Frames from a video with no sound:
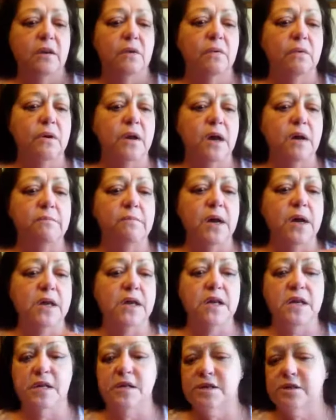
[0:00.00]
what I
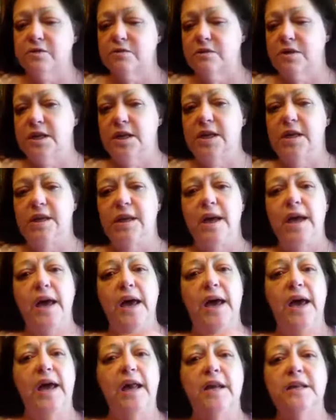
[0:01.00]
made yesterday.
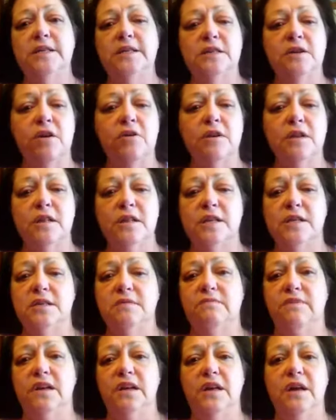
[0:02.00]
And I started this
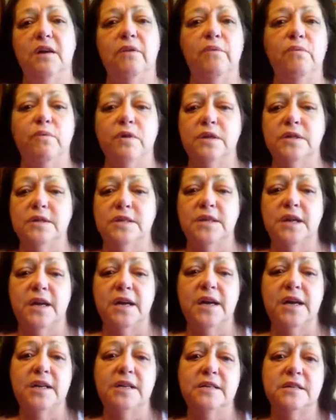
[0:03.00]
video once and I
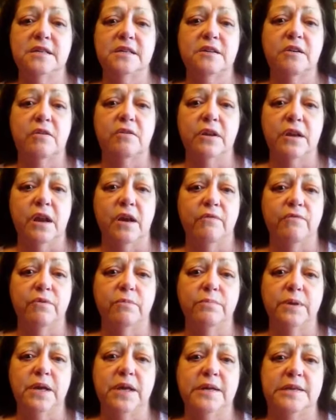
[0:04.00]
had to start it over
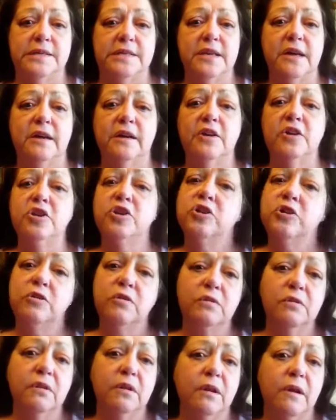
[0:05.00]
because a
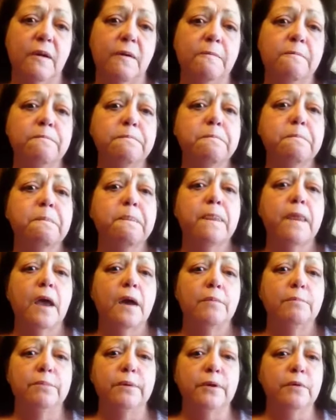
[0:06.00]
cute little
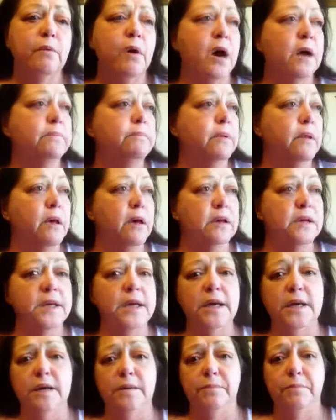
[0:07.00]
blue-eyed
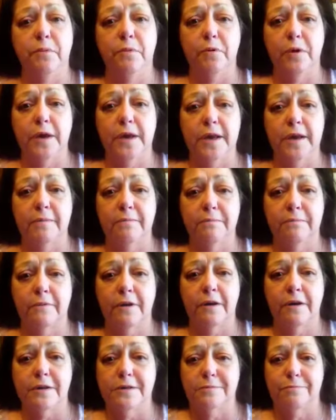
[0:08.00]
blonde-headed boy kept yeah.
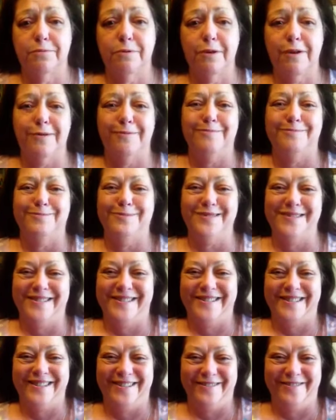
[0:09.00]
causing problems.
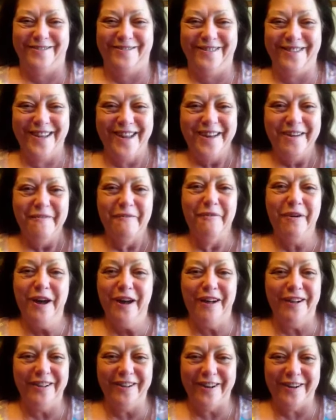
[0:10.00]
we
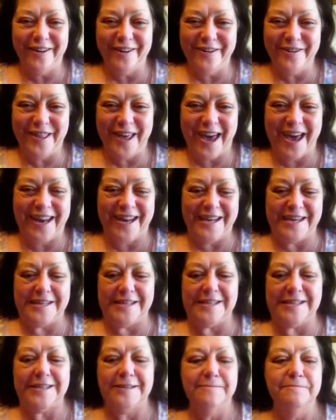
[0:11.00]
all know who that is.
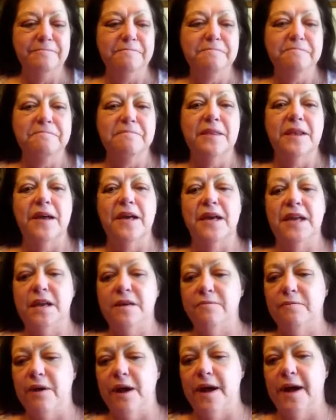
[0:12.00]

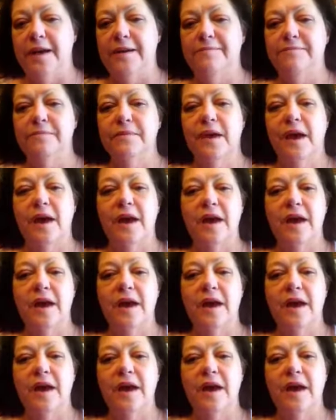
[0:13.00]
Anyway, I